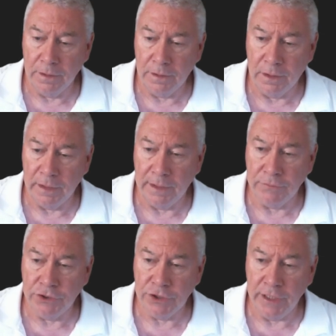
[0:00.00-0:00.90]
I have
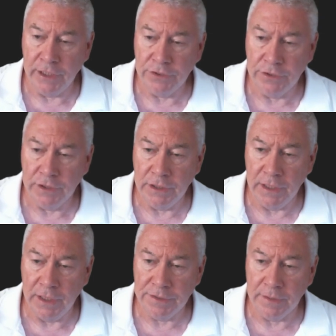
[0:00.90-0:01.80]
changed the
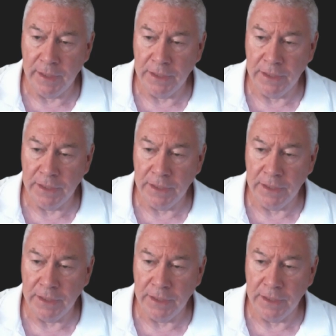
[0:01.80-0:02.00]
SMA